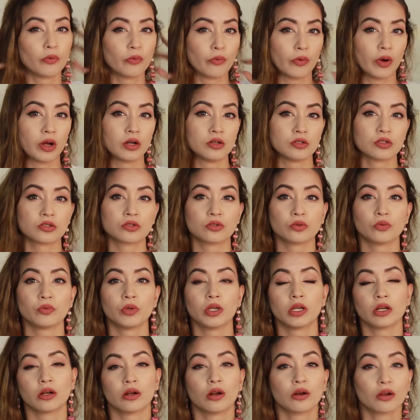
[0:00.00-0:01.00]
wants to
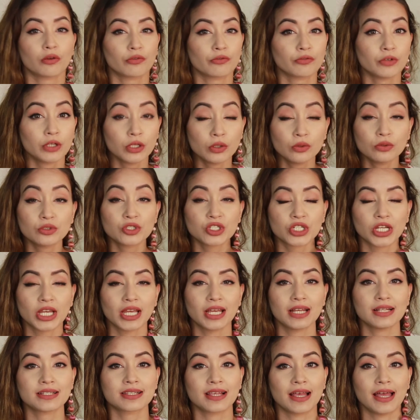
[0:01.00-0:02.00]
wear a lot of nude
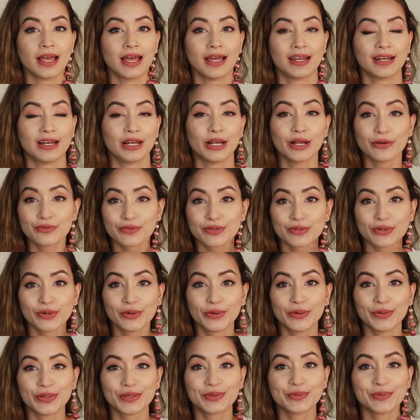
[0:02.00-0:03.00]
shades and loves to
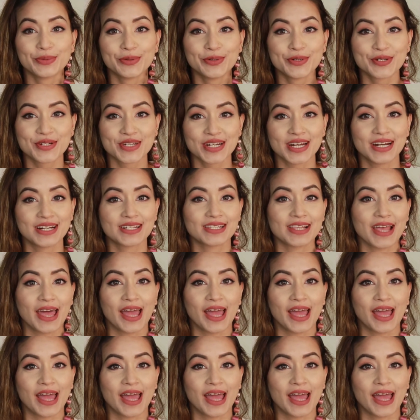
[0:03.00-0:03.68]
hold nude shades